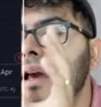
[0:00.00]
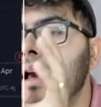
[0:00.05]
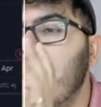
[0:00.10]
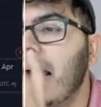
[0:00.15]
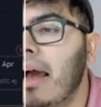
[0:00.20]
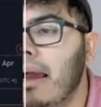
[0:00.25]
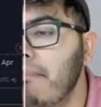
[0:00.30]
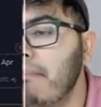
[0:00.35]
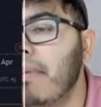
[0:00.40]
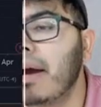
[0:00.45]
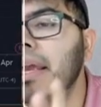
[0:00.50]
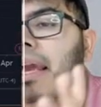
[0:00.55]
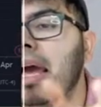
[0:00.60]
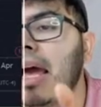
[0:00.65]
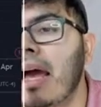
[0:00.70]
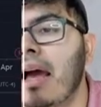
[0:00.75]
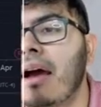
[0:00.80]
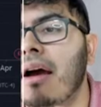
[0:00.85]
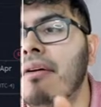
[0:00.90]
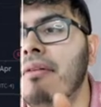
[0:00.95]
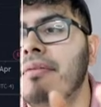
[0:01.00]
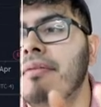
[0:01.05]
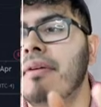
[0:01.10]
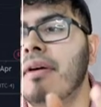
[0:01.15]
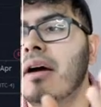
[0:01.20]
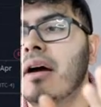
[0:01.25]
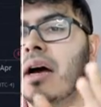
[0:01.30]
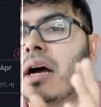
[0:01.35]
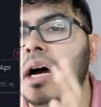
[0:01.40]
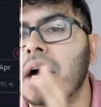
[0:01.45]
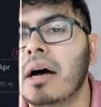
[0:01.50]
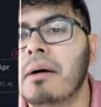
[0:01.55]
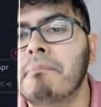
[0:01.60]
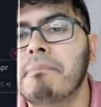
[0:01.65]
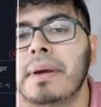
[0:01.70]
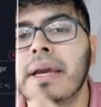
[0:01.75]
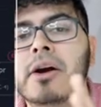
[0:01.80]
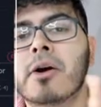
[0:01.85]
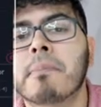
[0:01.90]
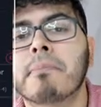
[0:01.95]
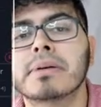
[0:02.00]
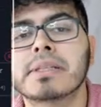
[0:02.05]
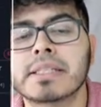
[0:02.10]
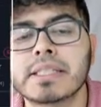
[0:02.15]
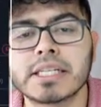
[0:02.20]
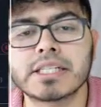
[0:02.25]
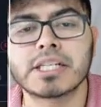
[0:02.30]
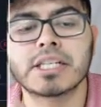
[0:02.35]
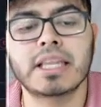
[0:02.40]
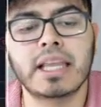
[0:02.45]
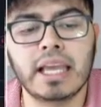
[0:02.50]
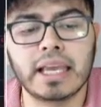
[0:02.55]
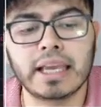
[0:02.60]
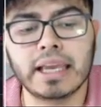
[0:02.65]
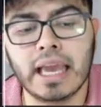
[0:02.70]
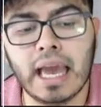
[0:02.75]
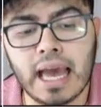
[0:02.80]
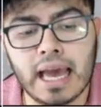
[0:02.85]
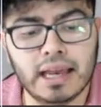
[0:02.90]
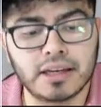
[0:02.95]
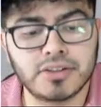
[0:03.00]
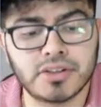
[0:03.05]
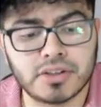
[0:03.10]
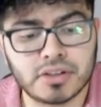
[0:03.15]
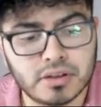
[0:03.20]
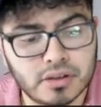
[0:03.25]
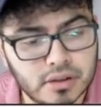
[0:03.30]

I might have a bigger position in cash.